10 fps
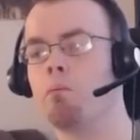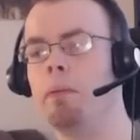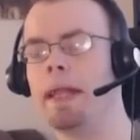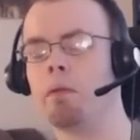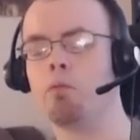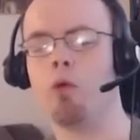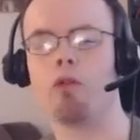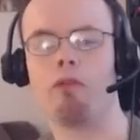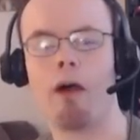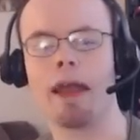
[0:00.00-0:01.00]
being
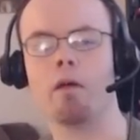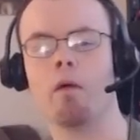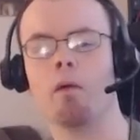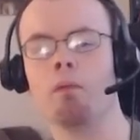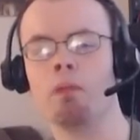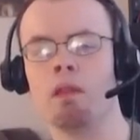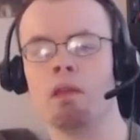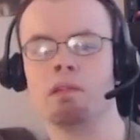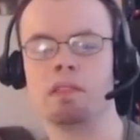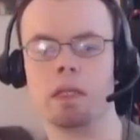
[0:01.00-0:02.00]
more vital
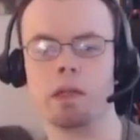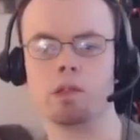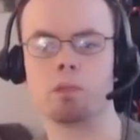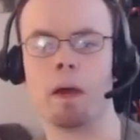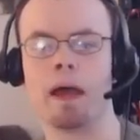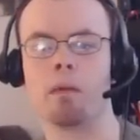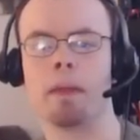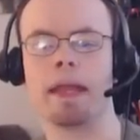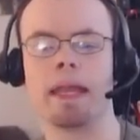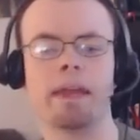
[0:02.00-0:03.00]
to who
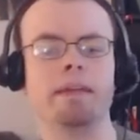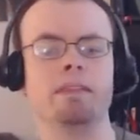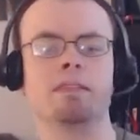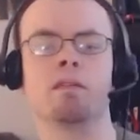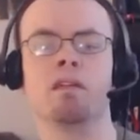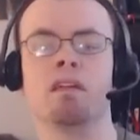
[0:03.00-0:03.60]
Spider-Man is